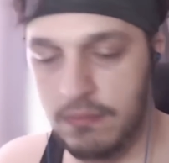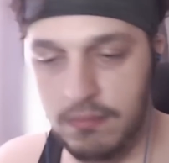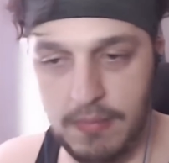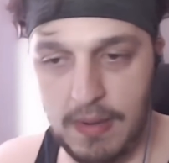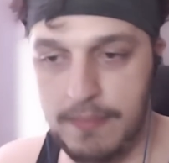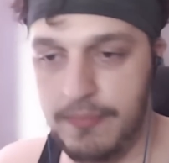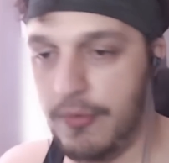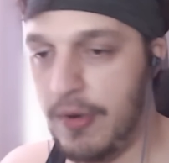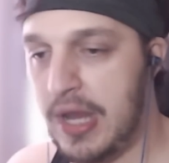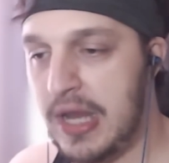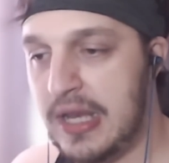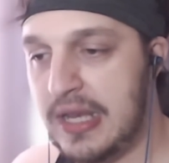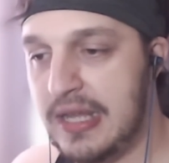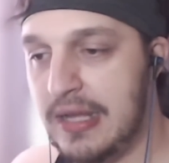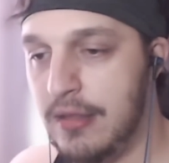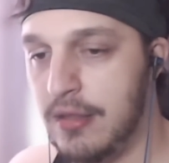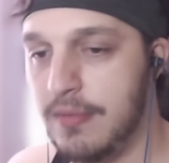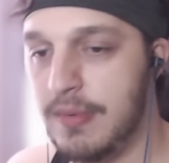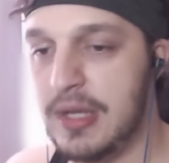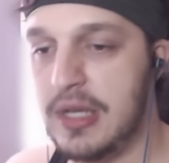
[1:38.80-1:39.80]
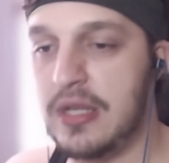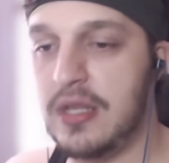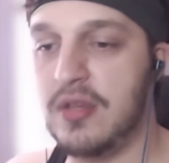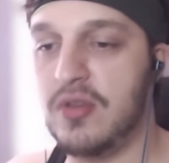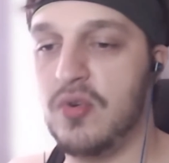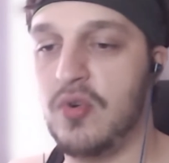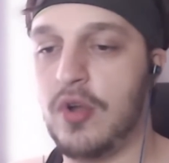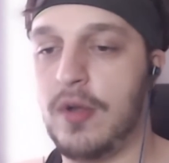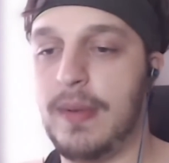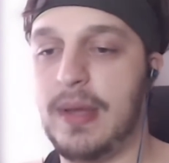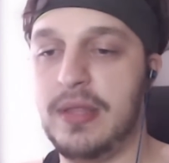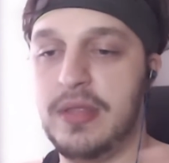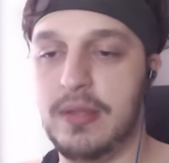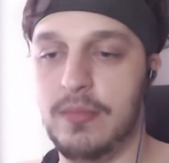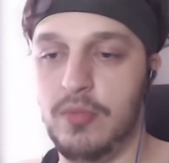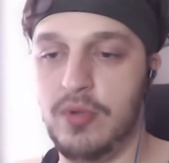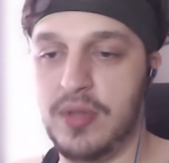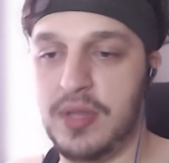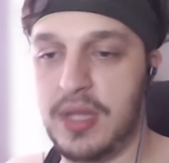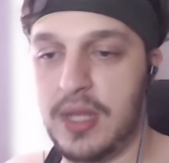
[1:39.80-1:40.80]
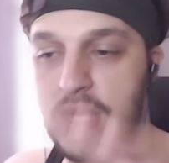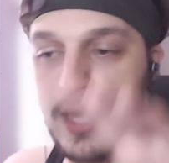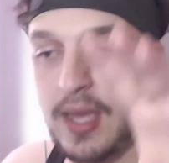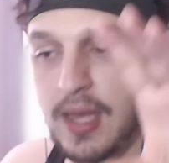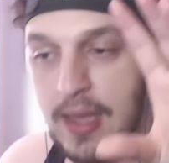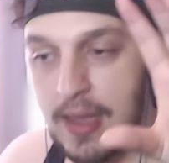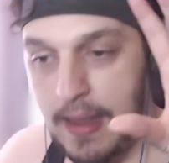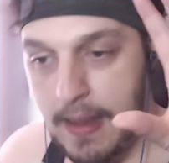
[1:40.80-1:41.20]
my brain tells me I need to talk about, then we'll see.